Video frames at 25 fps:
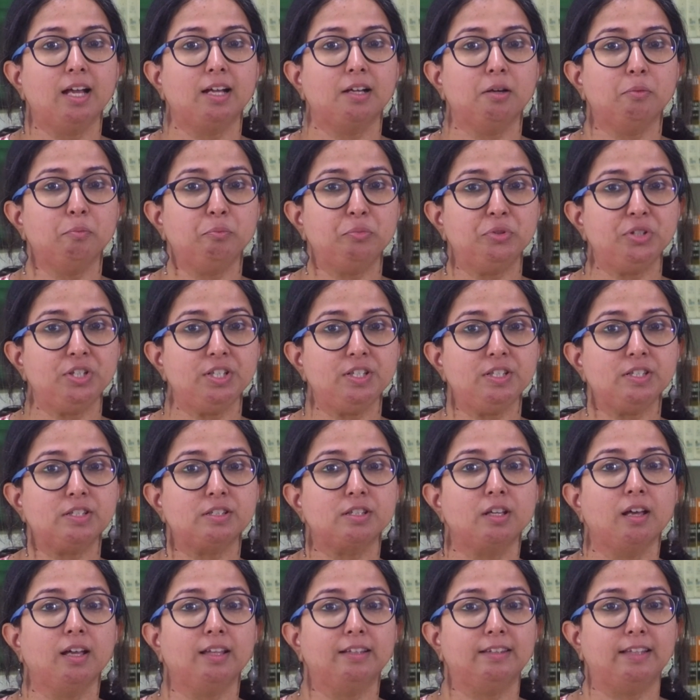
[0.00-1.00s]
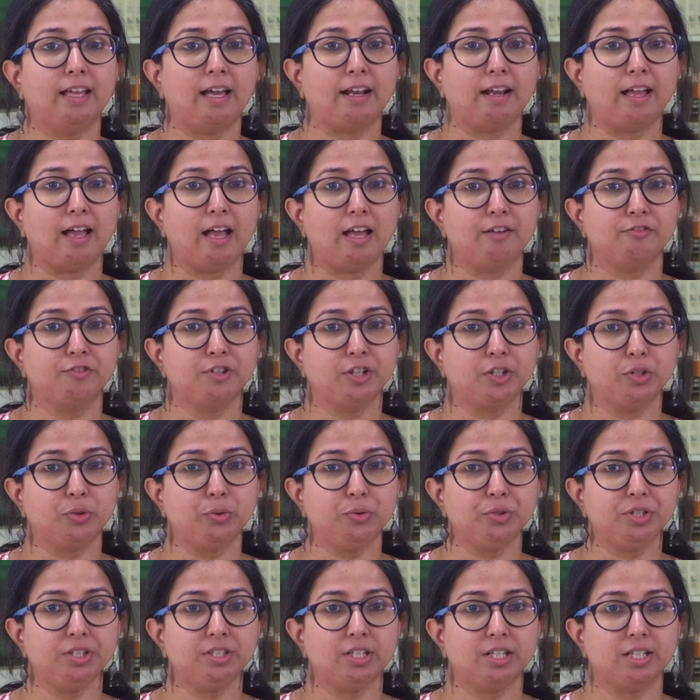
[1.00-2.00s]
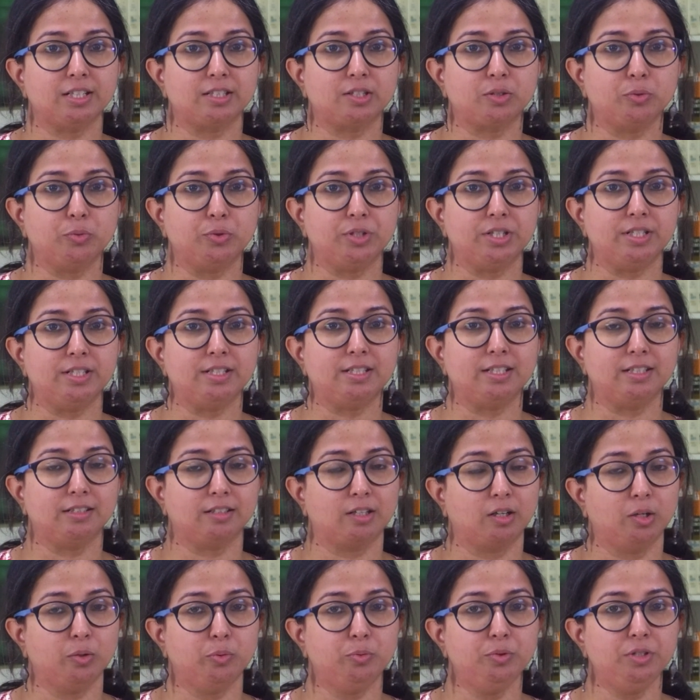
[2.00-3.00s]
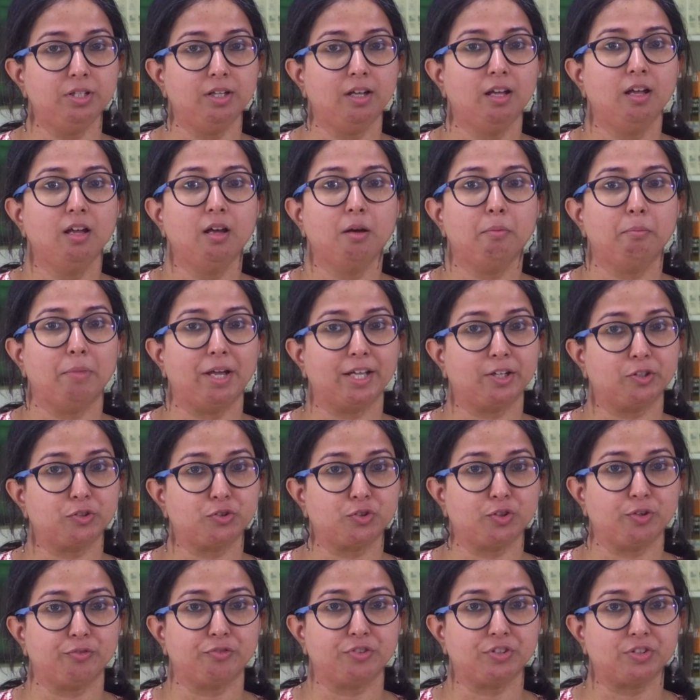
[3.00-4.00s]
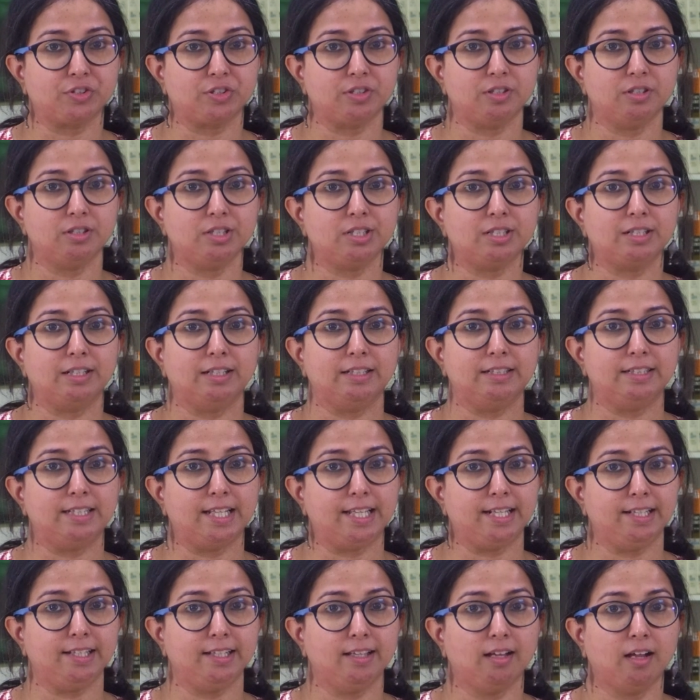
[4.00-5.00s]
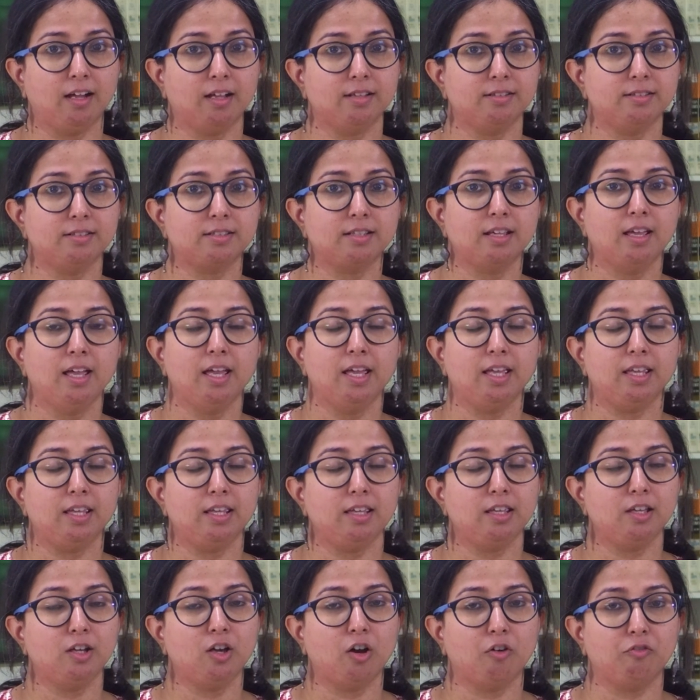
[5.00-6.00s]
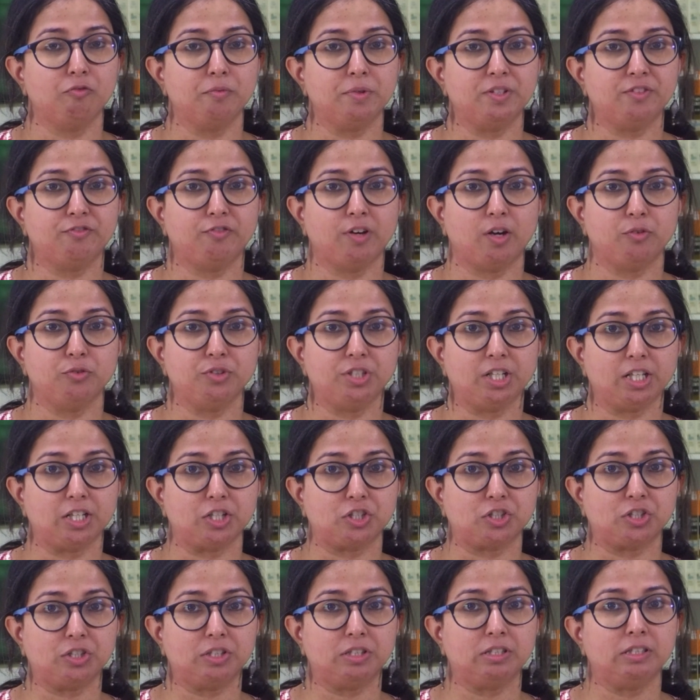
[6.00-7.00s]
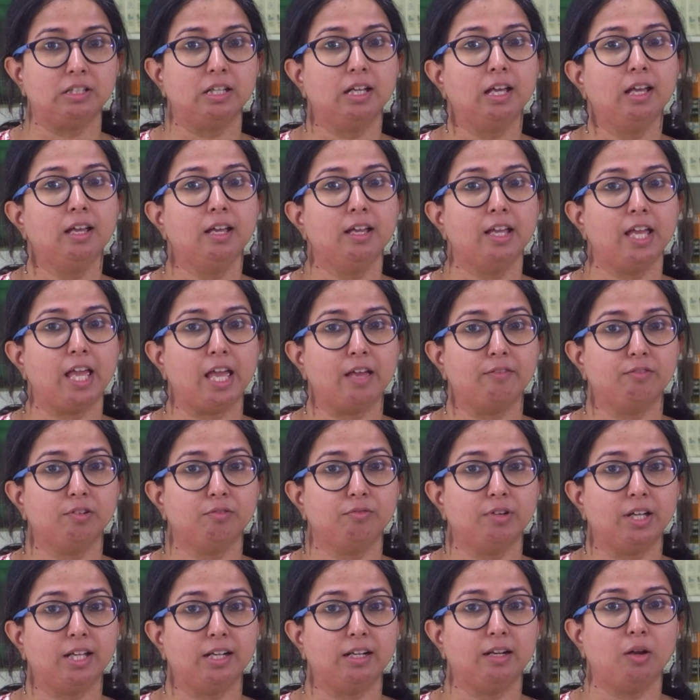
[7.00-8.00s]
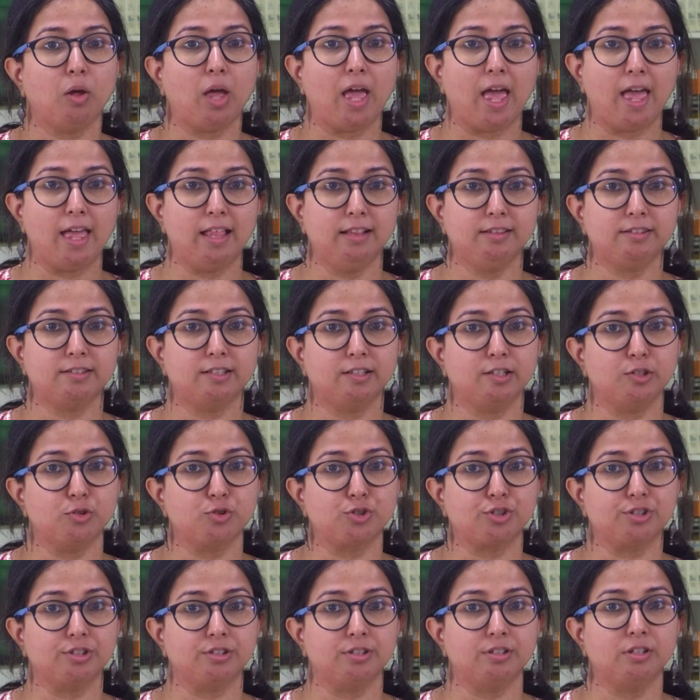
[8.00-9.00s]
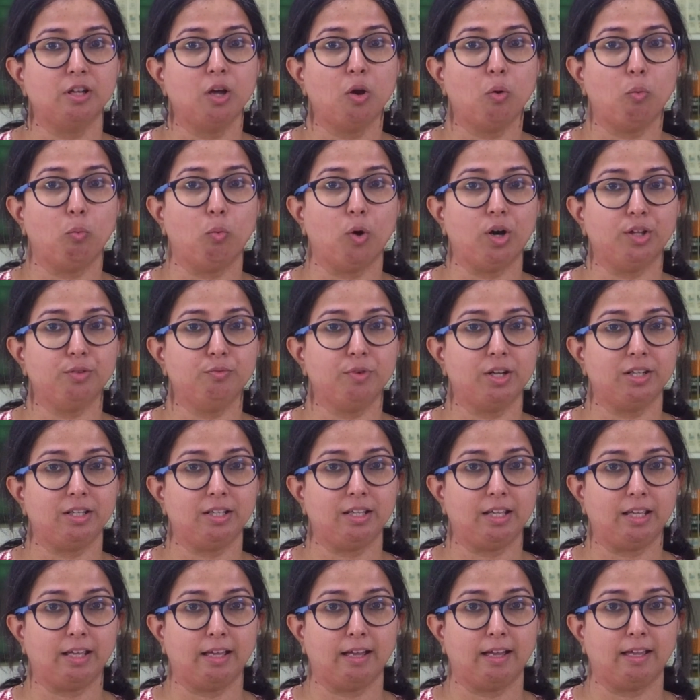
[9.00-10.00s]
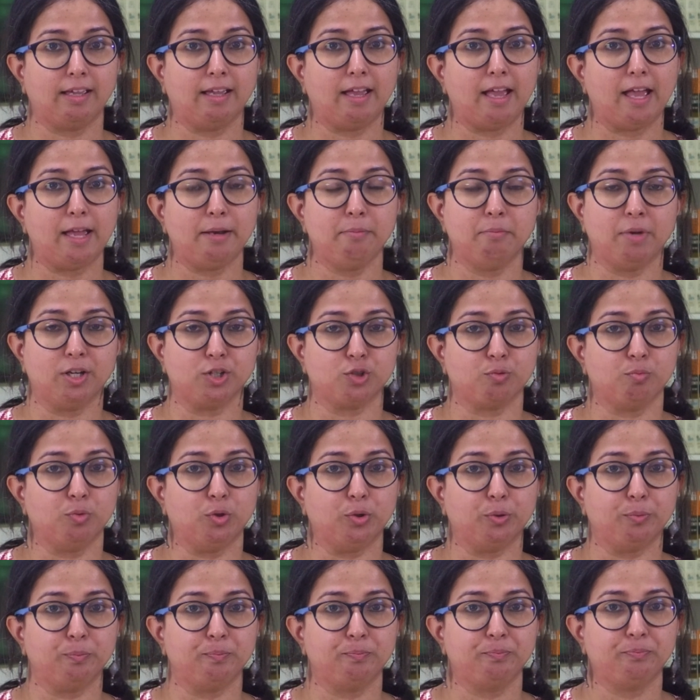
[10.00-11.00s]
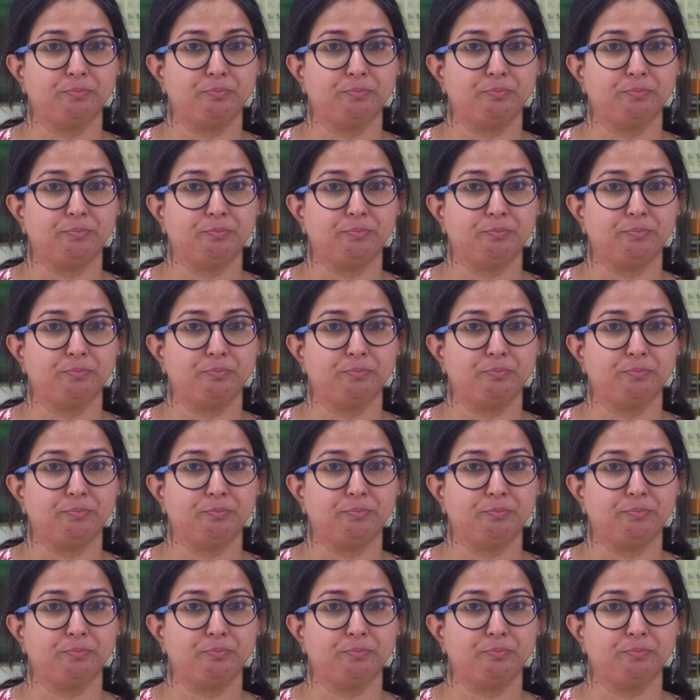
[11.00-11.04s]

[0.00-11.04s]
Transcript: Companies that have recruited our students include Microsoft Research, Daily Hunt, E-Government Foundation, Everwell Health Solution, Wadhwani AI, and much more.